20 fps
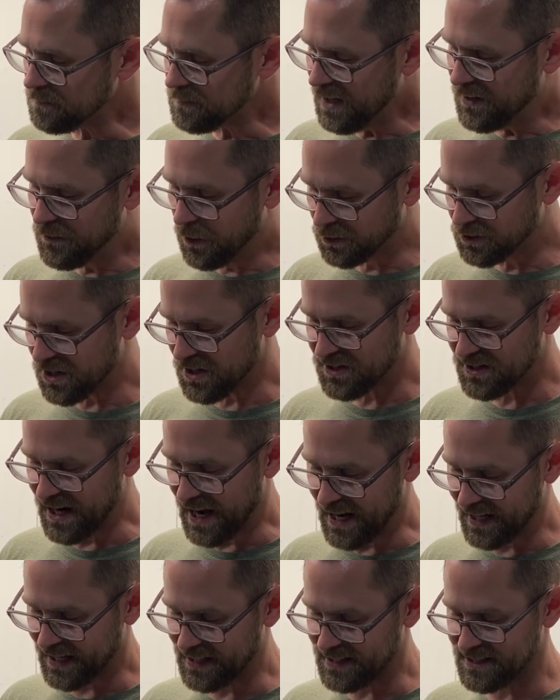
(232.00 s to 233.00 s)
those are the
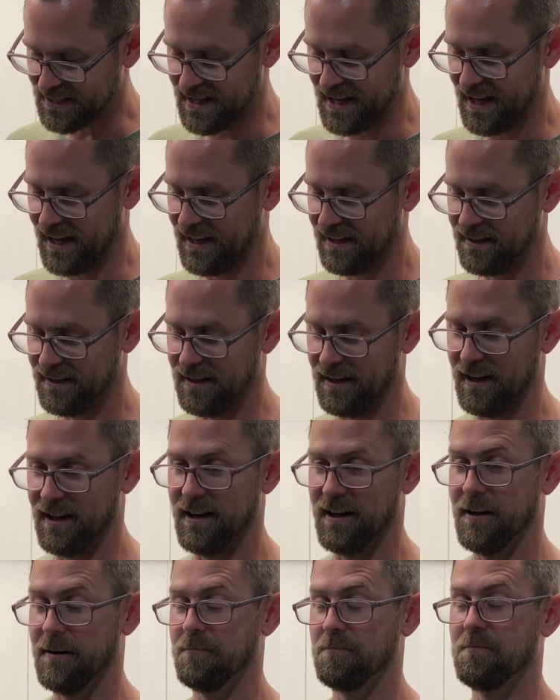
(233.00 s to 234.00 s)
sockets that
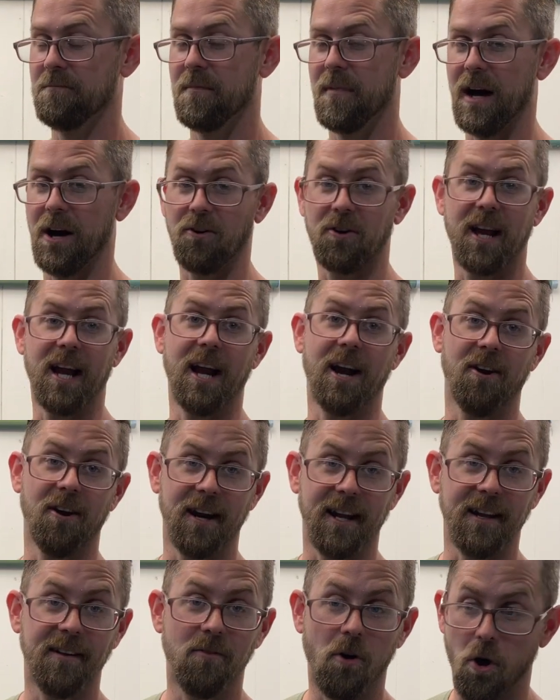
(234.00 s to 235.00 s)
I'll
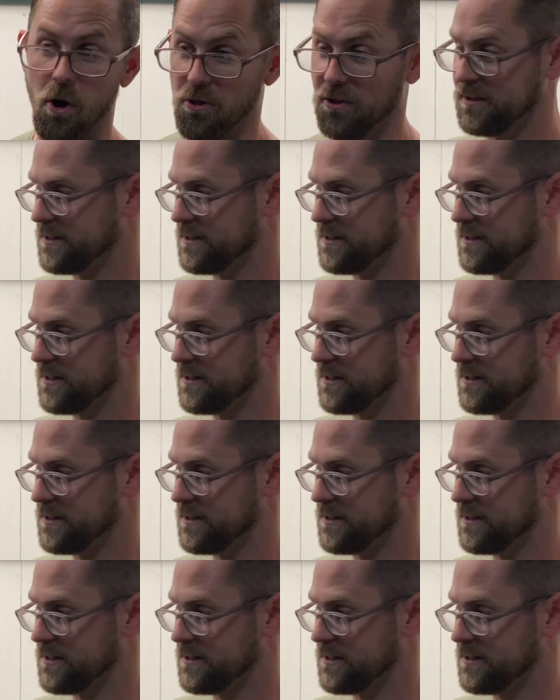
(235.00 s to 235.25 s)
carry all the